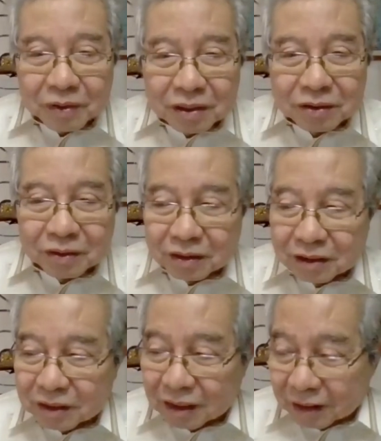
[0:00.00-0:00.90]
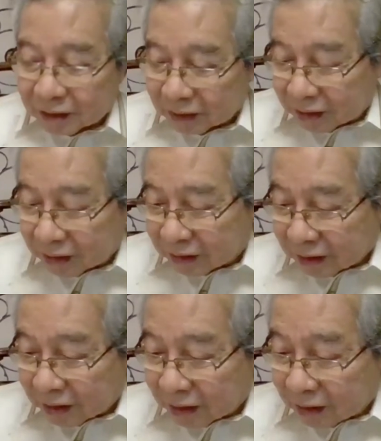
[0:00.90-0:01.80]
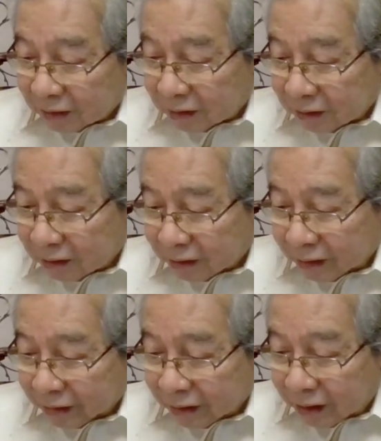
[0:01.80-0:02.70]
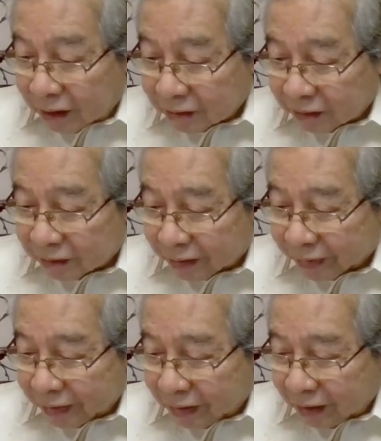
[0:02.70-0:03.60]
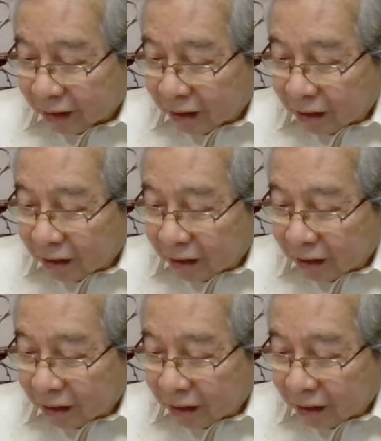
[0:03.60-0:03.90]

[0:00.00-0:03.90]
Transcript: question is this, Assistant Dean.